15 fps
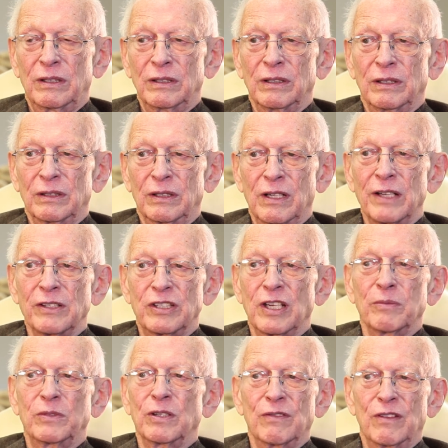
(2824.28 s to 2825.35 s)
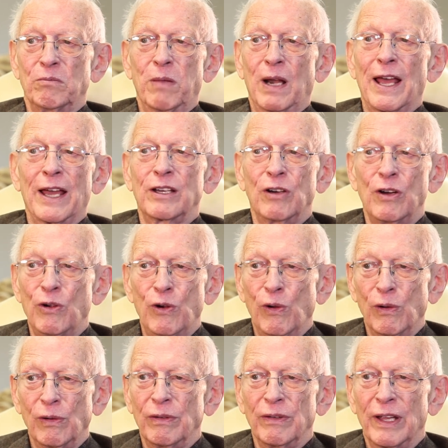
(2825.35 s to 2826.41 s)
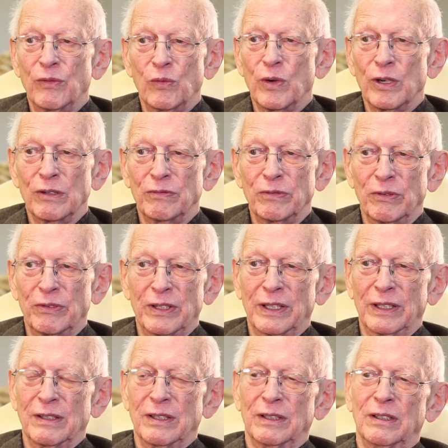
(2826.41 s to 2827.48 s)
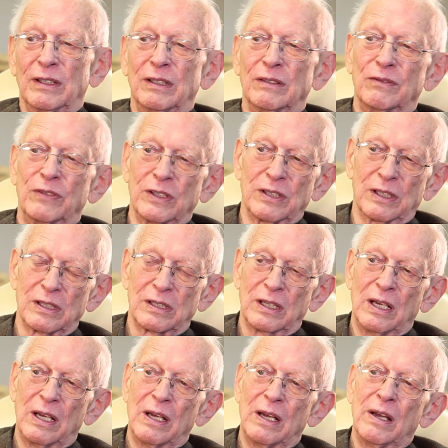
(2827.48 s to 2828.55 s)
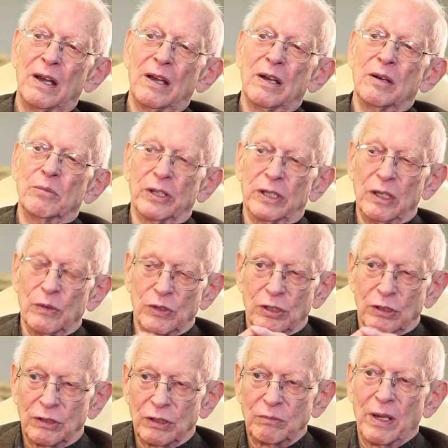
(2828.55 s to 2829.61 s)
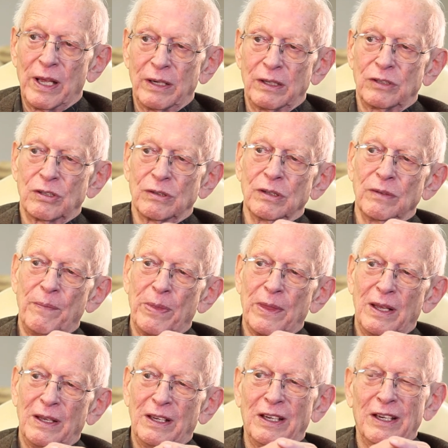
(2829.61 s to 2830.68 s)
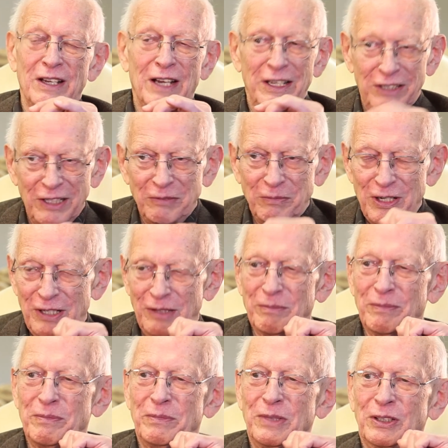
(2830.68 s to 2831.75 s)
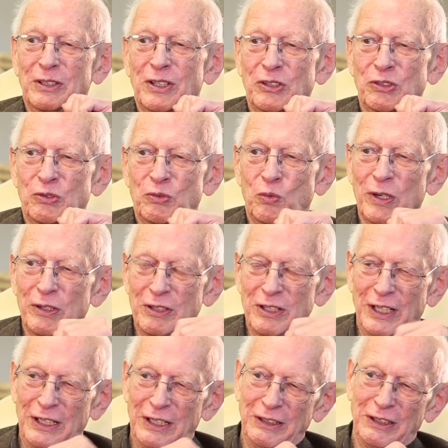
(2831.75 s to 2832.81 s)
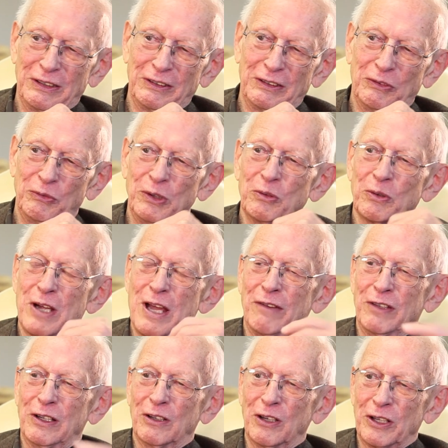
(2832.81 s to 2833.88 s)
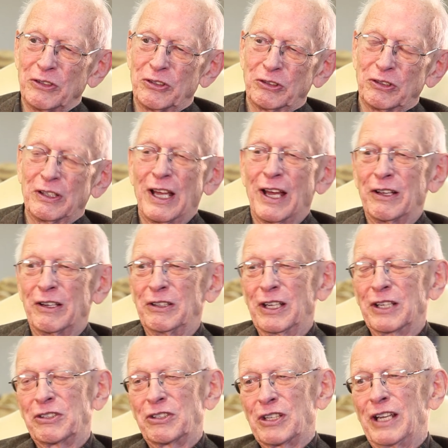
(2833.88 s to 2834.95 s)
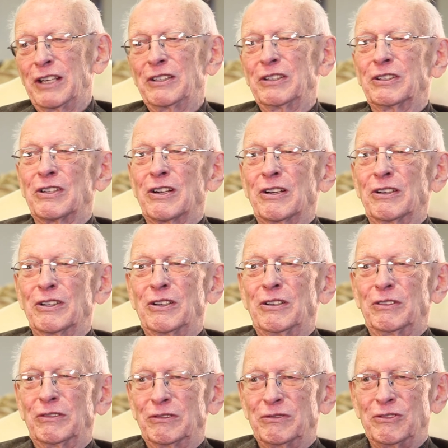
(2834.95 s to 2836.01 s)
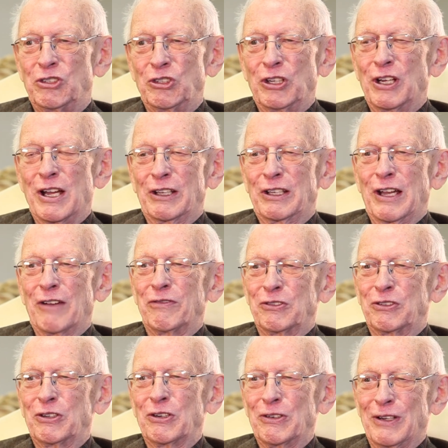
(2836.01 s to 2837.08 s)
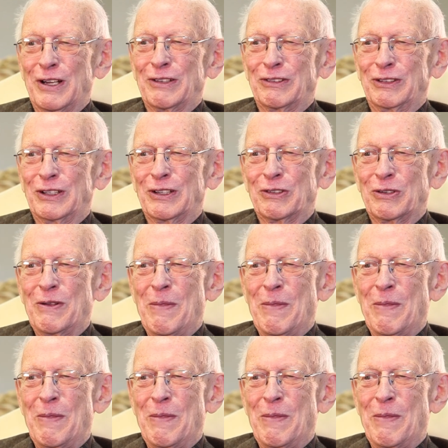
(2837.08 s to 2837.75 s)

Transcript: uh, concept of the black hole, that wonderful thing in, in physics. But he was a good manager, and I did meet him because one day we were having lunch out at S Site in our little GI cafeteria out there,